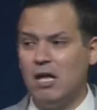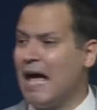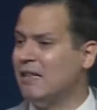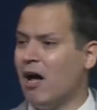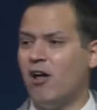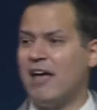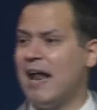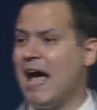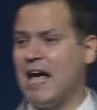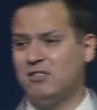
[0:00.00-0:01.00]
that, all that
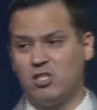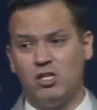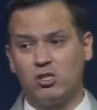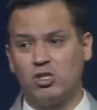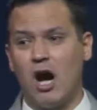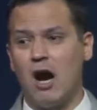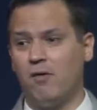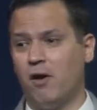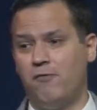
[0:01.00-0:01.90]
adds is sorrow.